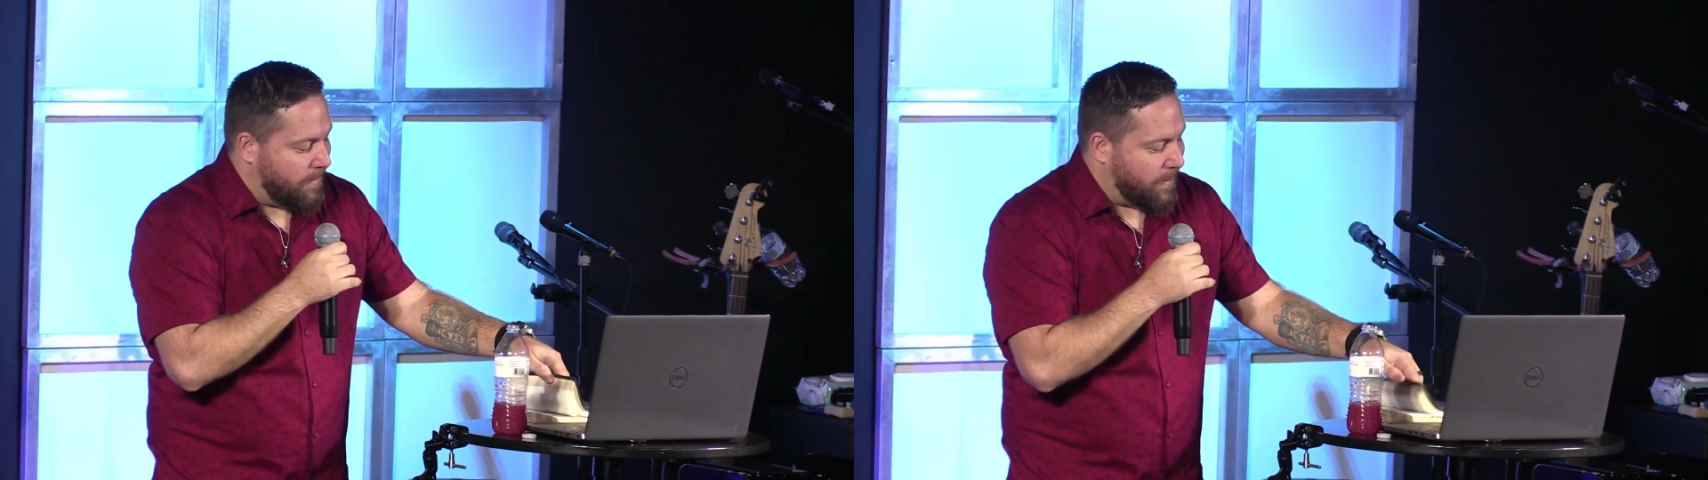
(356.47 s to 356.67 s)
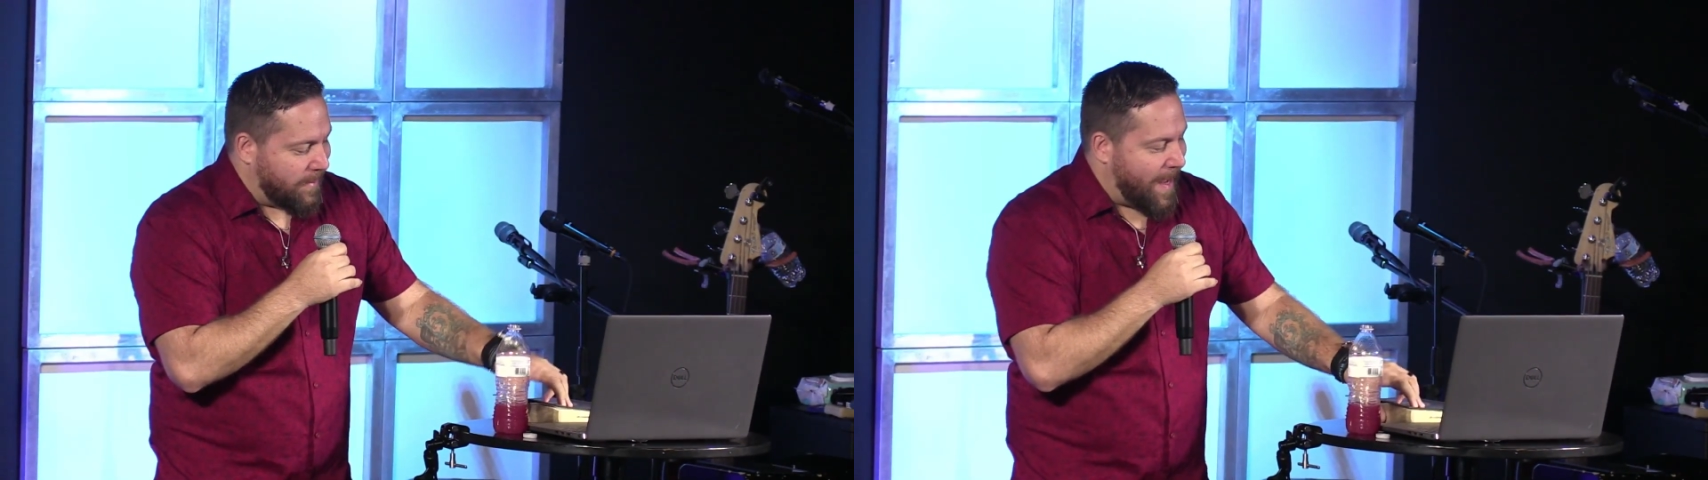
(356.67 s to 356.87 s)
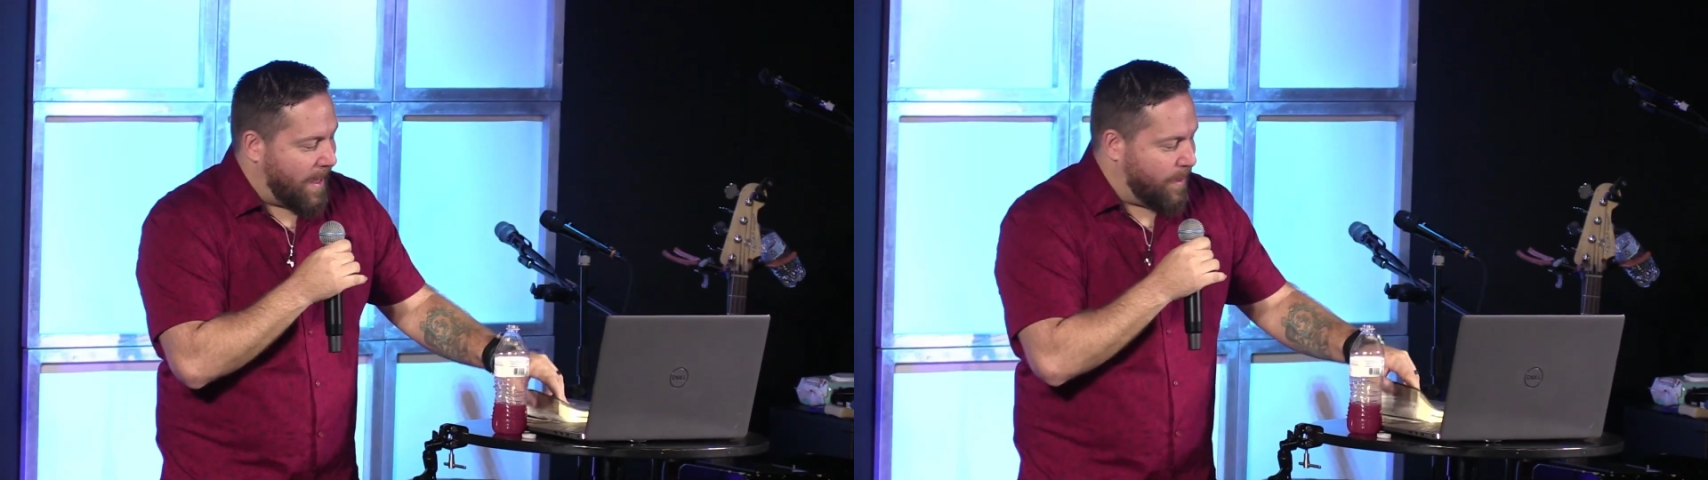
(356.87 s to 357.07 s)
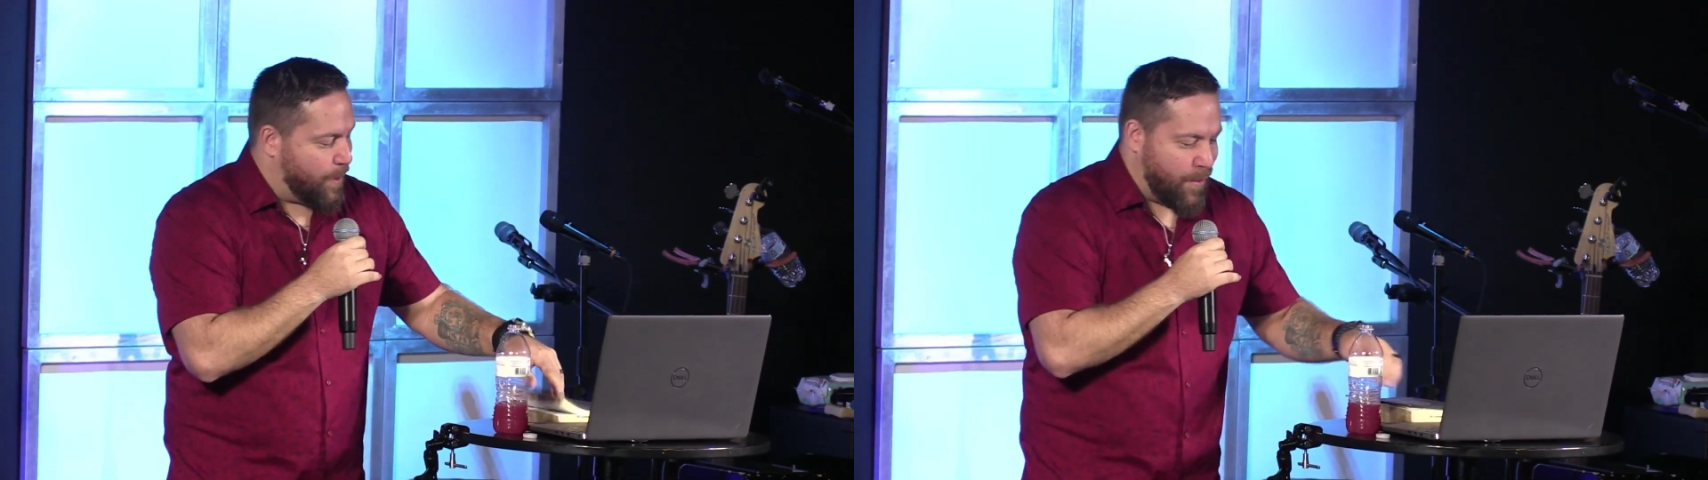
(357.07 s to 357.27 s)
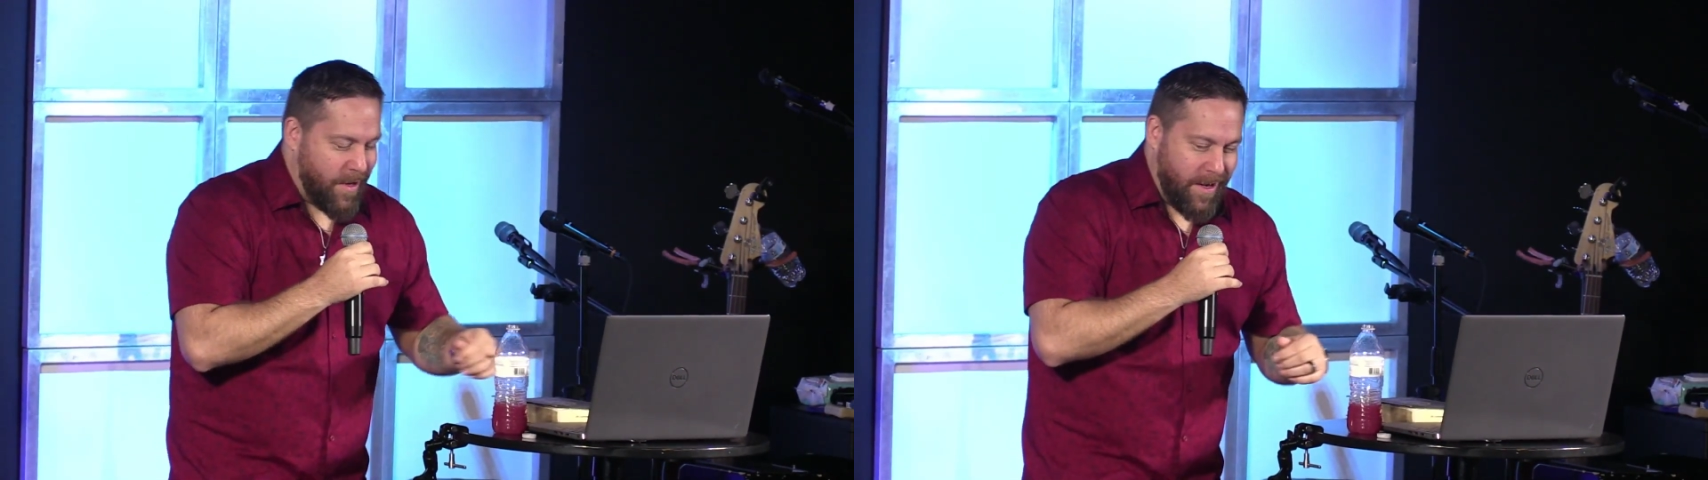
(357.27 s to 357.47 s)
It's exactly
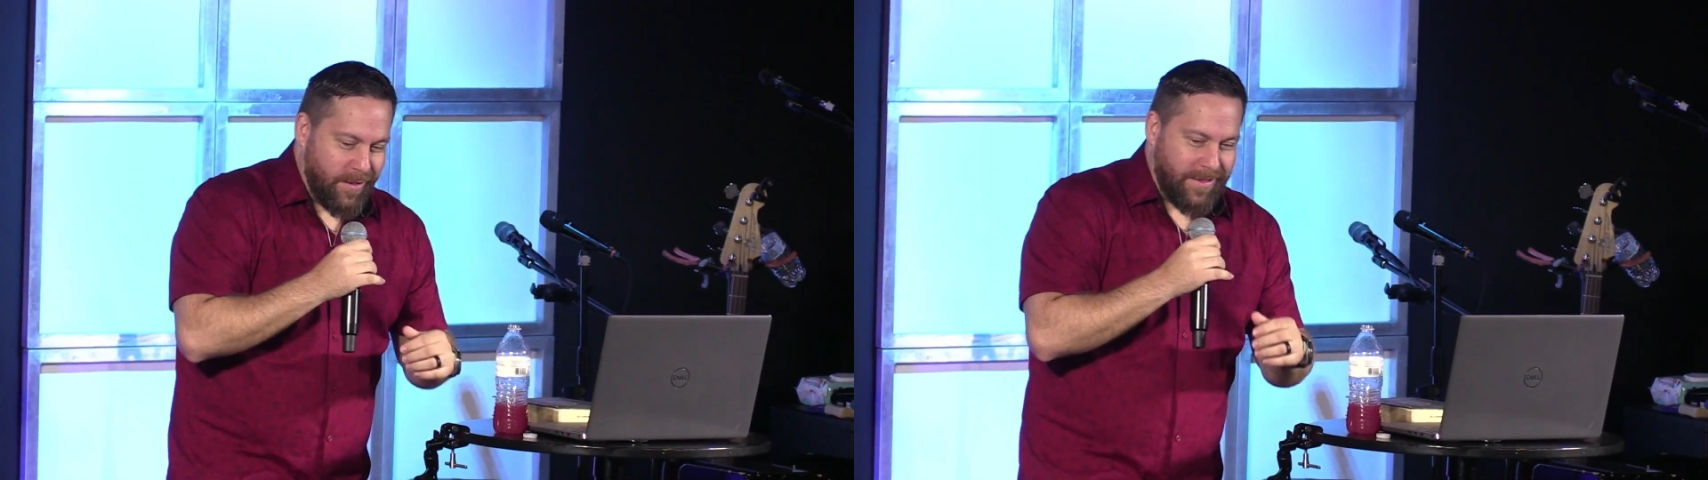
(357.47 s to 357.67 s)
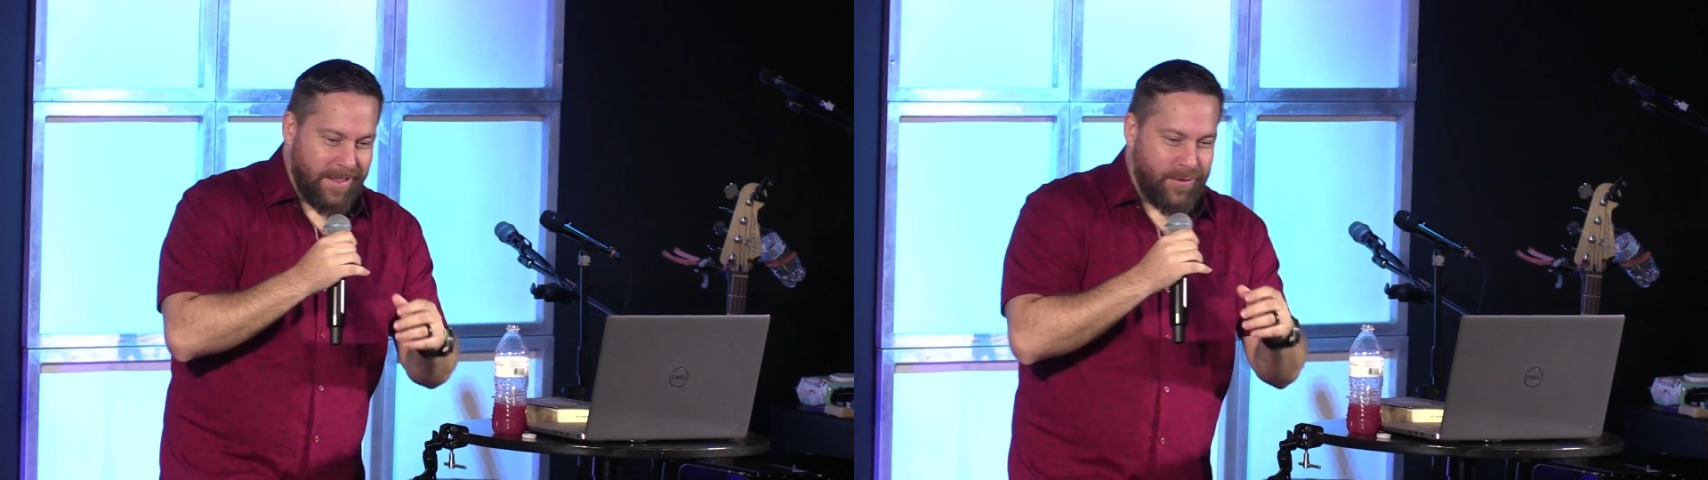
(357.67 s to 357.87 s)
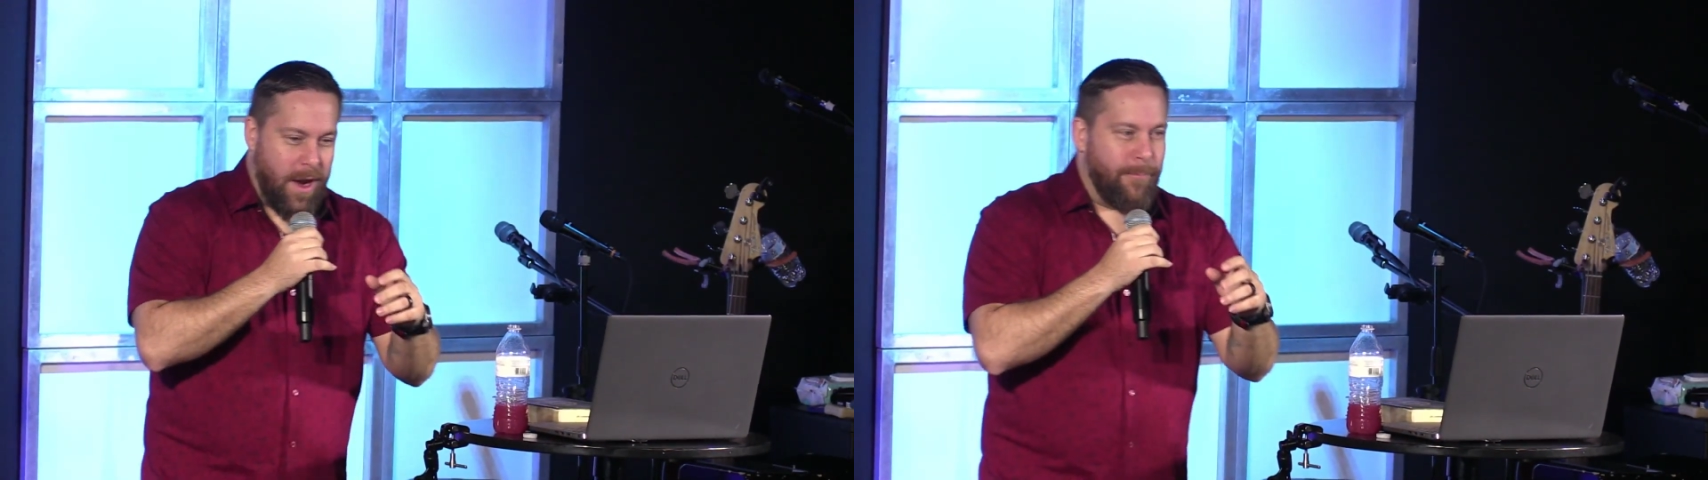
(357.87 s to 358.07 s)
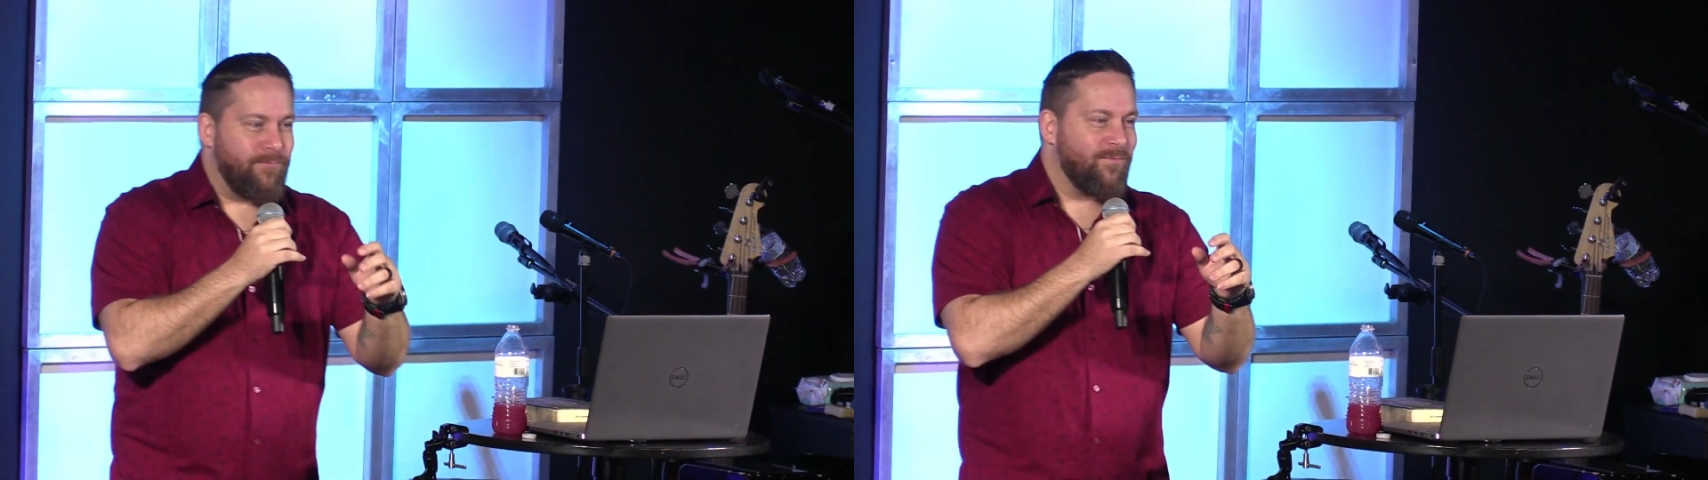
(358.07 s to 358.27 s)
30 years. That's right.